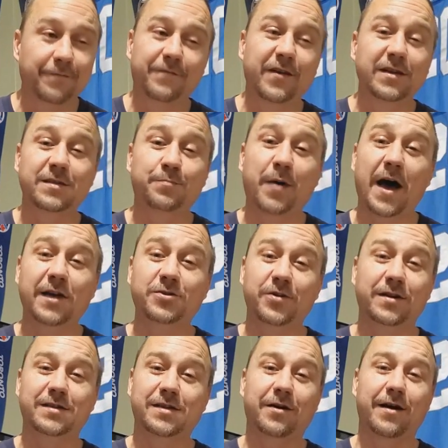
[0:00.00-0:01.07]

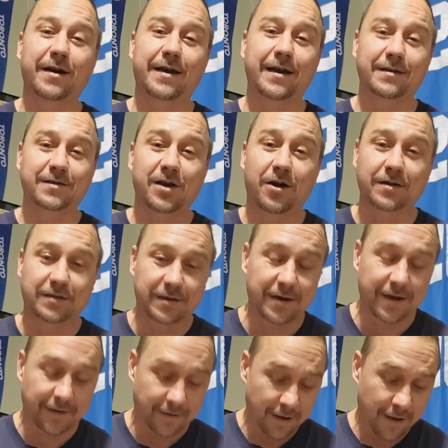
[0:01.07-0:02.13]
Fitzpatrick, sorry, I can't talk
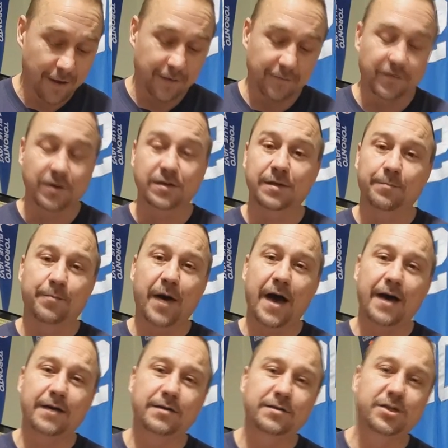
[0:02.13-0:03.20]
tonight, versus a
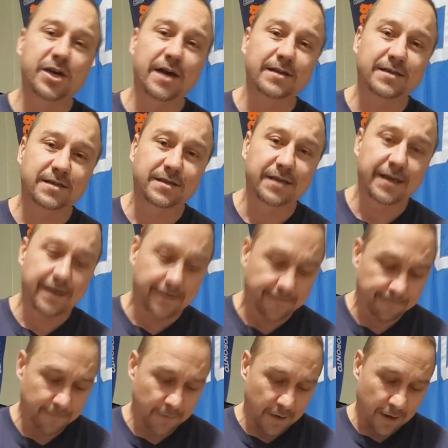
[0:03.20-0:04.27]
bad Jets D.
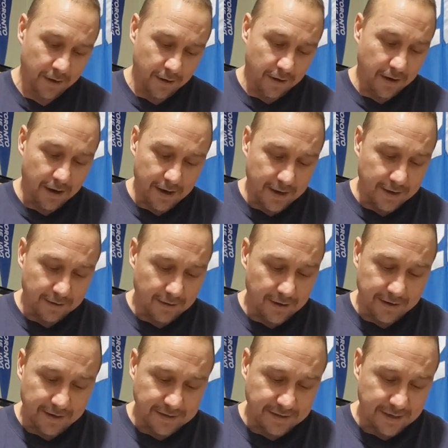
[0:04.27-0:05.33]

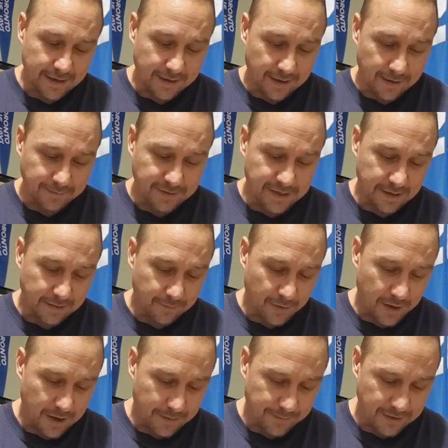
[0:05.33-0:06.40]
Like I said, I'm taking
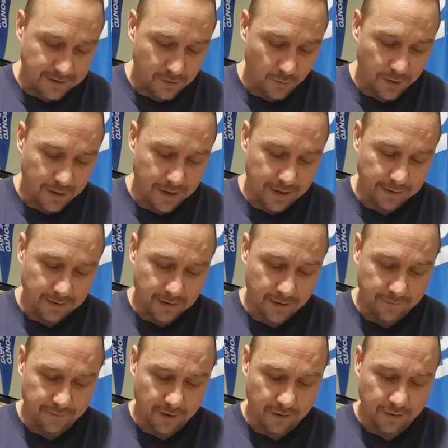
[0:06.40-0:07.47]
Miami to win and
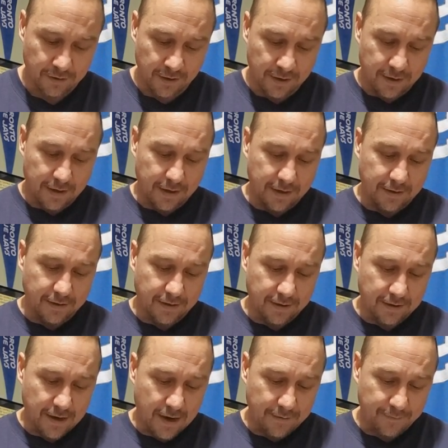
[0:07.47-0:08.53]
cover.
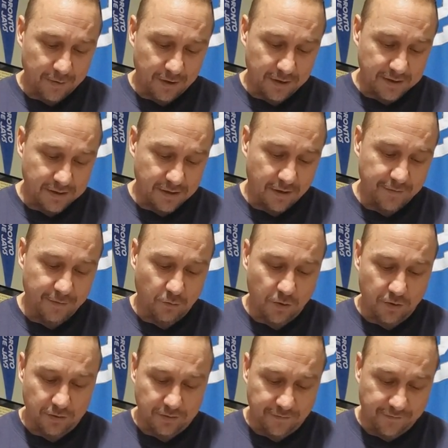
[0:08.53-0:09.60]
Indianapolis on the
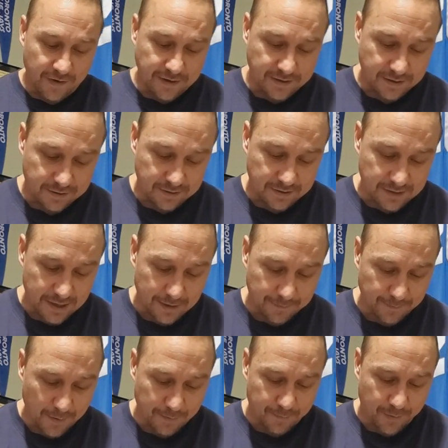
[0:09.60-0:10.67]
road to face
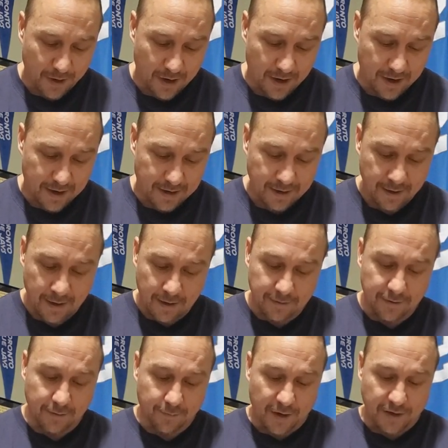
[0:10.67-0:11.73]
Tampa Bay.
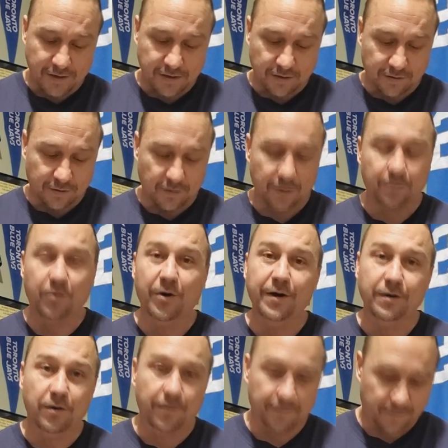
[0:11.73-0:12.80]
The Bucks are
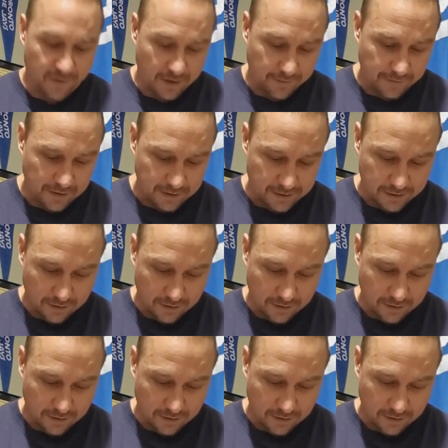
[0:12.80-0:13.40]
3-point home favorites.